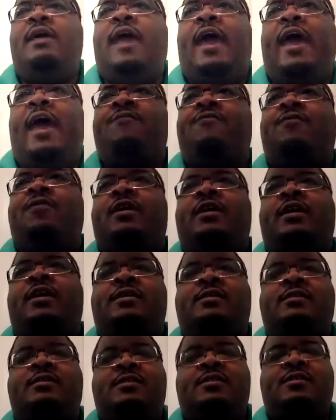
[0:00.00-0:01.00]

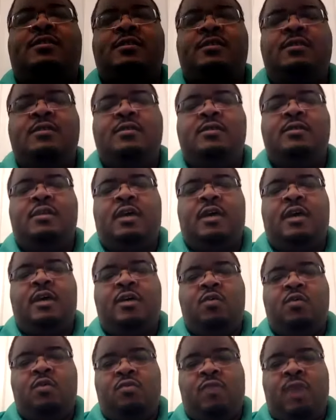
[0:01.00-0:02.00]
Africans
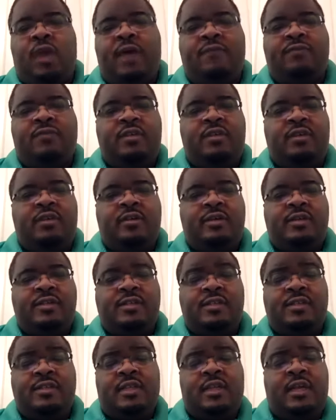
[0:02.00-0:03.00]
who arrived here as
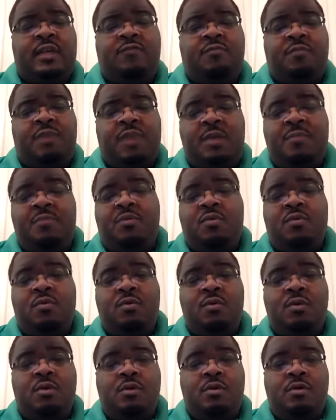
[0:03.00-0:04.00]
enslaved people
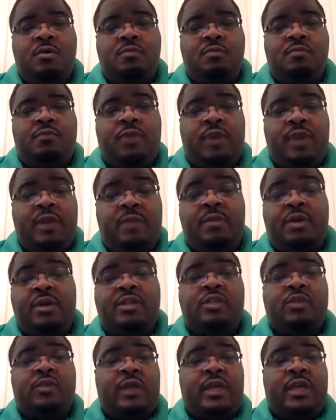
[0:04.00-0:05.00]
pretty
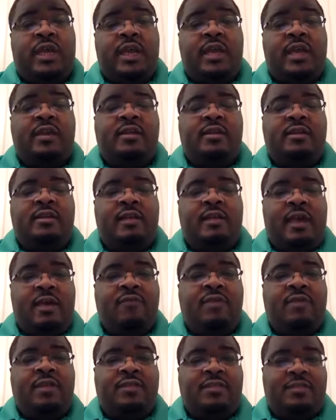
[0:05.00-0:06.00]
much created
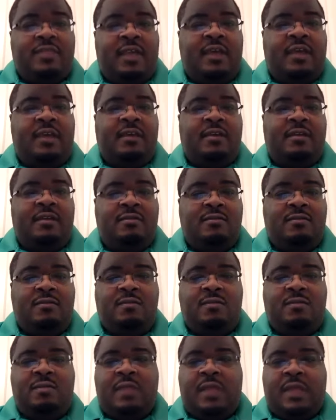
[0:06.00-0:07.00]
everything
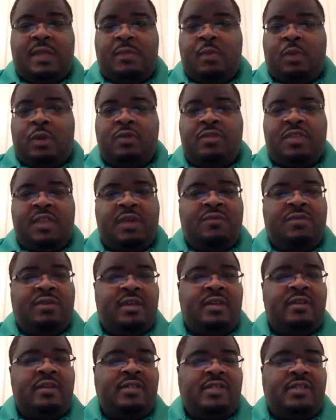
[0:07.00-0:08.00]
that, when you think of a
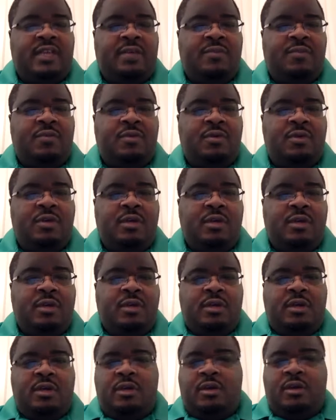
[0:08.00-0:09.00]
dinner table,
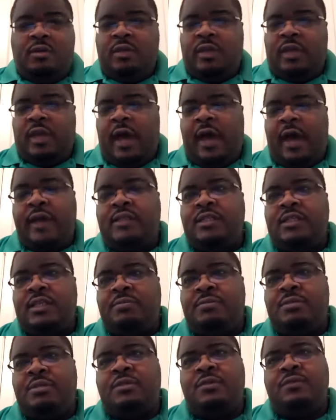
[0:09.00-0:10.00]
the
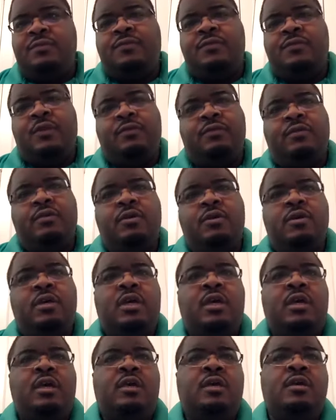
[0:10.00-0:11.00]
concept of
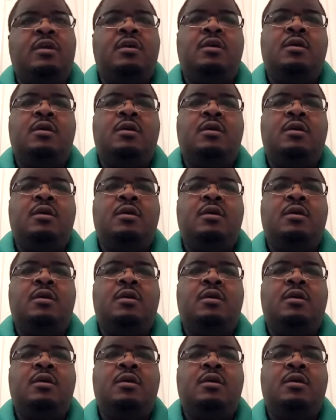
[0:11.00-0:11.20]
cooking.